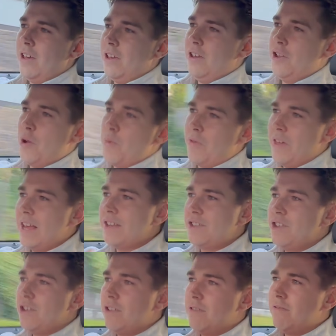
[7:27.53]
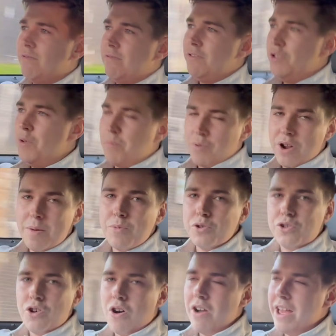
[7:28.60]
you know, things that you pretty
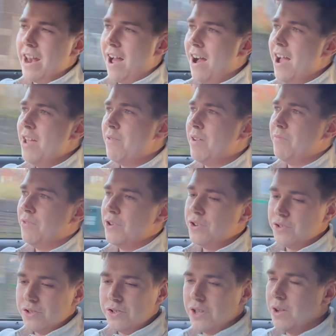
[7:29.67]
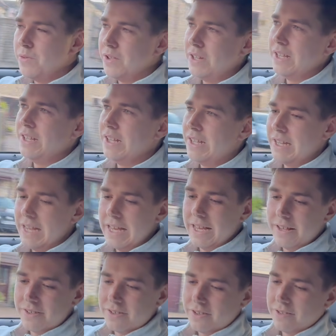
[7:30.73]
much got in higher end versions. You know, the DCT,
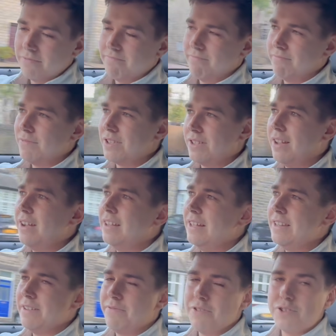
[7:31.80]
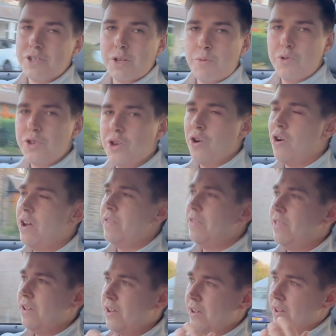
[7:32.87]
it's slightly different to the one you got in
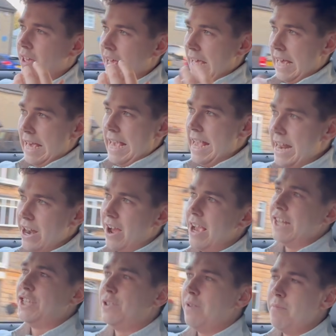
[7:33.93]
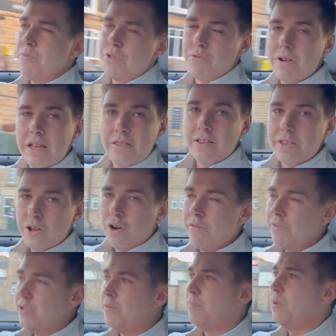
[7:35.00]
the E92 M3 that they
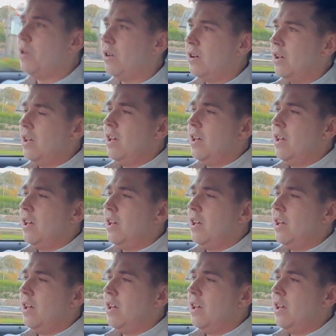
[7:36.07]
offered, but